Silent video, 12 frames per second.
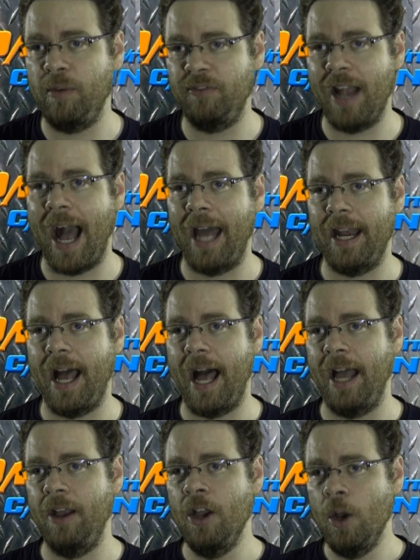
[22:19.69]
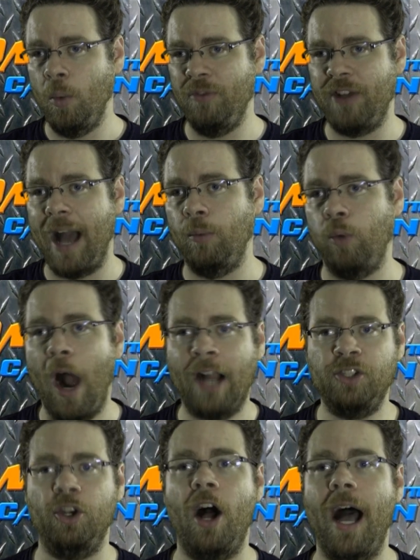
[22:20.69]
we've got
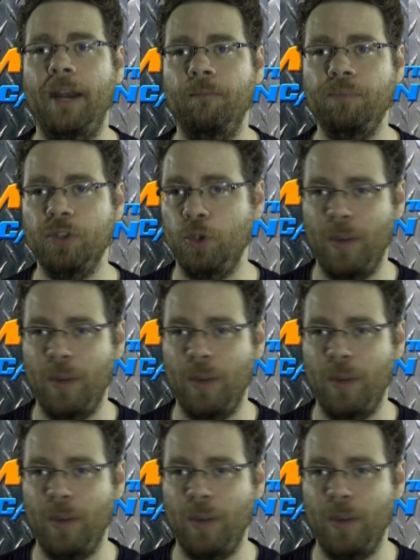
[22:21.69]
Roxxon